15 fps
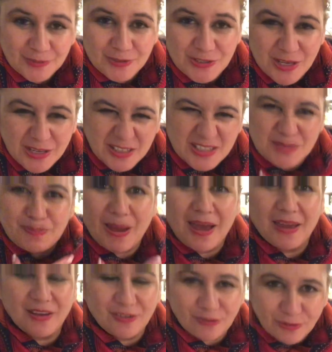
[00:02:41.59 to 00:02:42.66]
So you're just
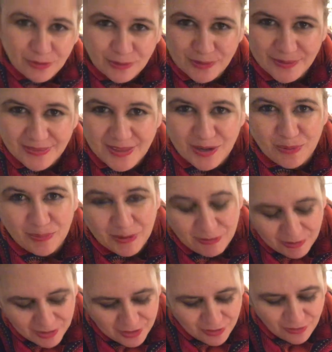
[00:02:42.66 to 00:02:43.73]
paying it forward. That'll be
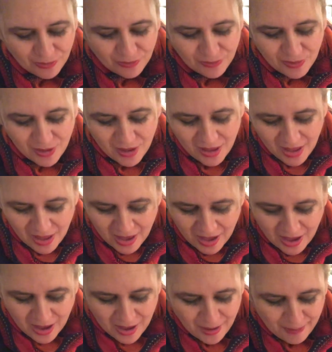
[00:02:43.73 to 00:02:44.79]
really cool.
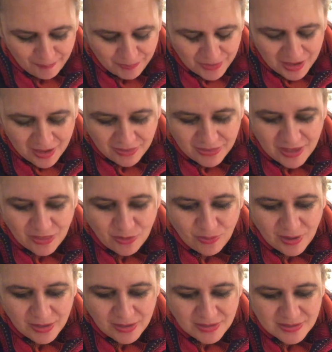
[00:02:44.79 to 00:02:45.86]
The other
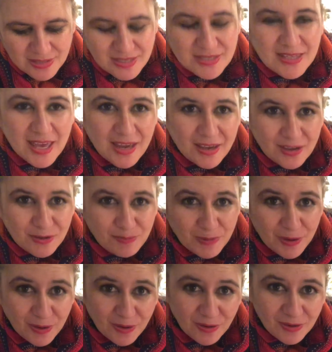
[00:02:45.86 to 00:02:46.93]
one is that it'd
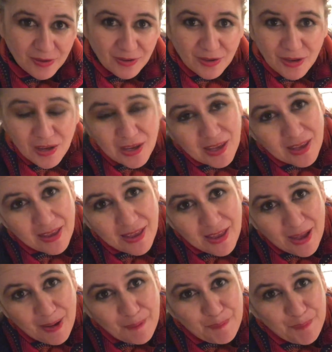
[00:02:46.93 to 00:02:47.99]
be
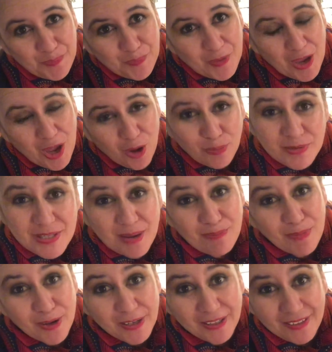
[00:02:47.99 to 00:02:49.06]
help
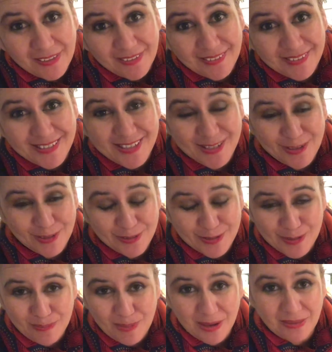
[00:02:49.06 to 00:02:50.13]
somebody
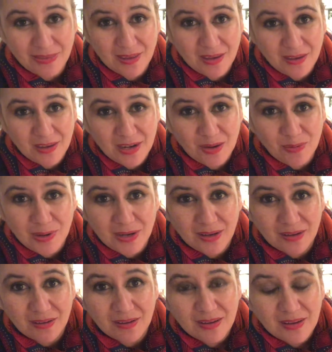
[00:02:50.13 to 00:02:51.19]
to make the rewena.